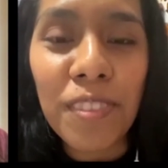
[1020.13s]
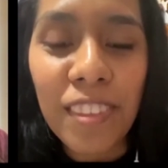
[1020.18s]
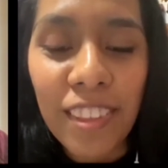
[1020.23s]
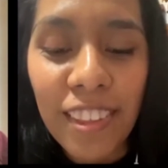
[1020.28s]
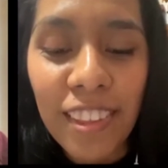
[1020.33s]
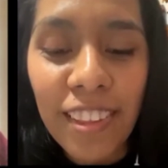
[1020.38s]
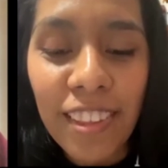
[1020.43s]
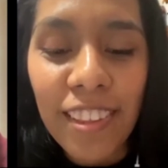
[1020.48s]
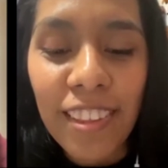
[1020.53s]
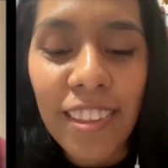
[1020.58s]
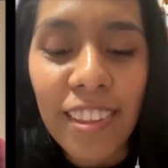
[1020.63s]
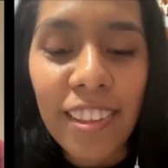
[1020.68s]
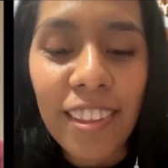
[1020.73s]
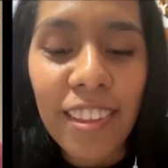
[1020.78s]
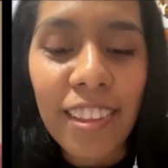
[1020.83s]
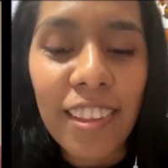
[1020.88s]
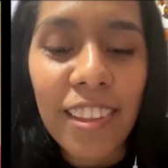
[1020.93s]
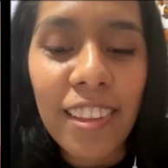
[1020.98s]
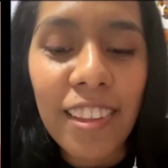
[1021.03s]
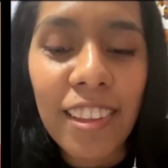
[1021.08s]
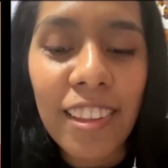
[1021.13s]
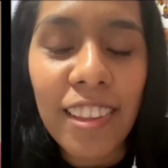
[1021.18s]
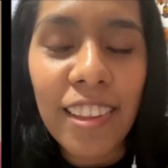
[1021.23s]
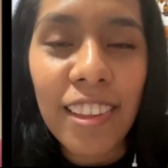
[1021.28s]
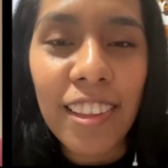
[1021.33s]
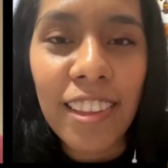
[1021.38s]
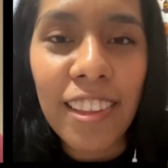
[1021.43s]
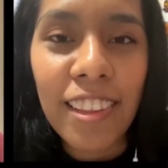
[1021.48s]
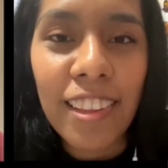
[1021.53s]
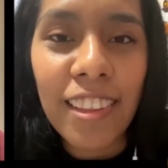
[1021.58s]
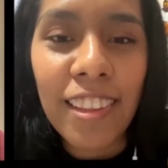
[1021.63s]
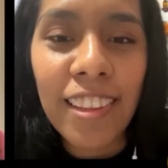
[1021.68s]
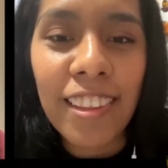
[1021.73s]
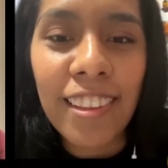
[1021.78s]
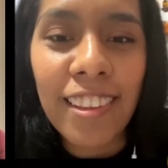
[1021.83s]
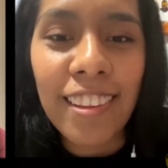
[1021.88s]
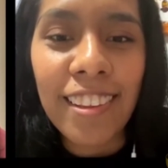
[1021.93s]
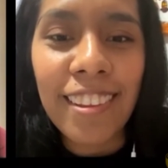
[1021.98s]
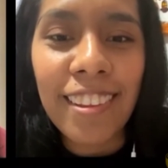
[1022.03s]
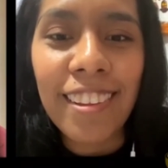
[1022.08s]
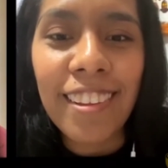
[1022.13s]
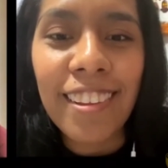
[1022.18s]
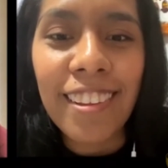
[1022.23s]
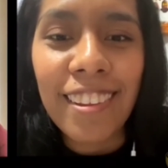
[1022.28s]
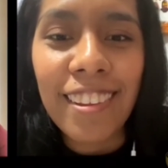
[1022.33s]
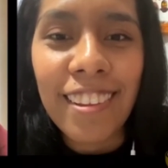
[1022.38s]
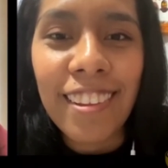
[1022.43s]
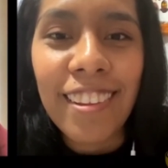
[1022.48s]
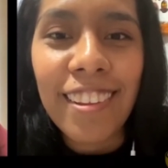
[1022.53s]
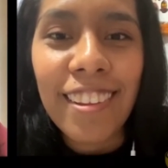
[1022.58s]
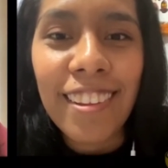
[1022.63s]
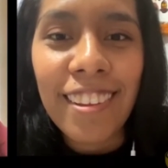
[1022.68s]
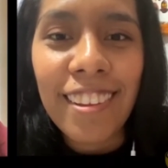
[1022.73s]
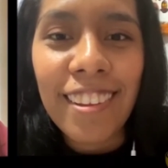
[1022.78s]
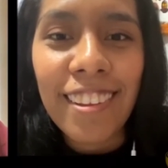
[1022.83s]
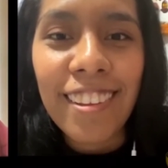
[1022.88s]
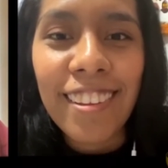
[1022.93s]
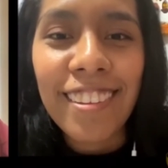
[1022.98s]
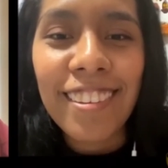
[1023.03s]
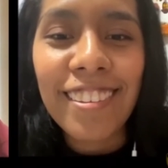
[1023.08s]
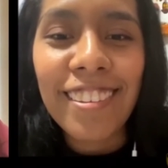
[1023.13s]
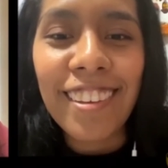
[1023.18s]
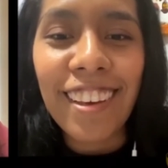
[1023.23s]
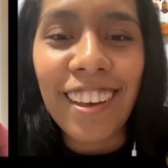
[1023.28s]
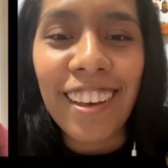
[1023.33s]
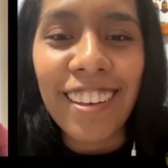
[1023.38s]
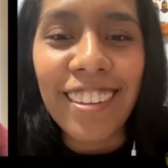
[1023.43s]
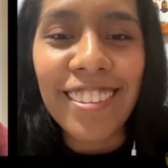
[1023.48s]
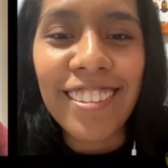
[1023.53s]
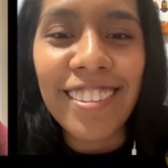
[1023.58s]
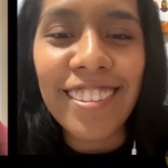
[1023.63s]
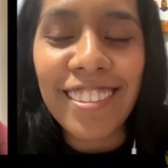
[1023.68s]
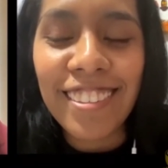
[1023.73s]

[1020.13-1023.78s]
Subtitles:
The person shown says nothing.